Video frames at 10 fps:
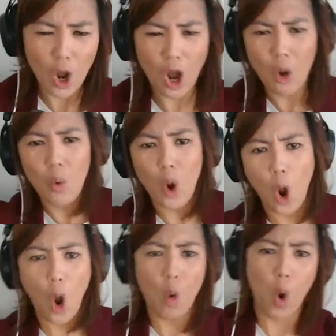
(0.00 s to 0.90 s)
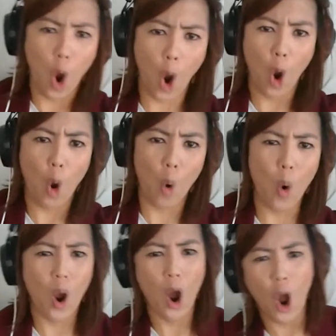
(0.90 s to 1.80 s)
Oh, ho,
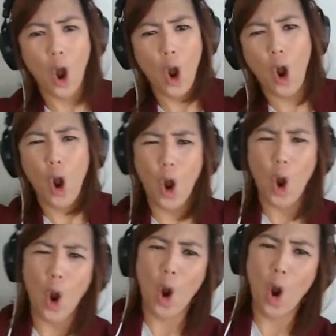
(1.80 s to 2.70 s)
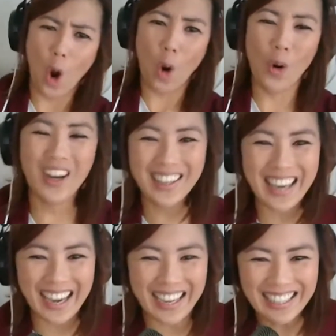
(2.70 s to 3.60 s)
ho, ho, ho, ho, ho, ho,
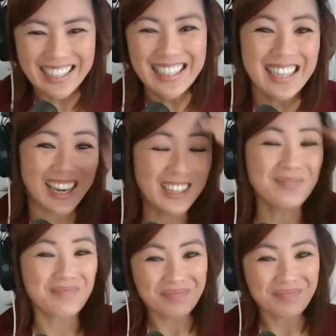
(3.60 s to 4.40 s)
okay? Yeah?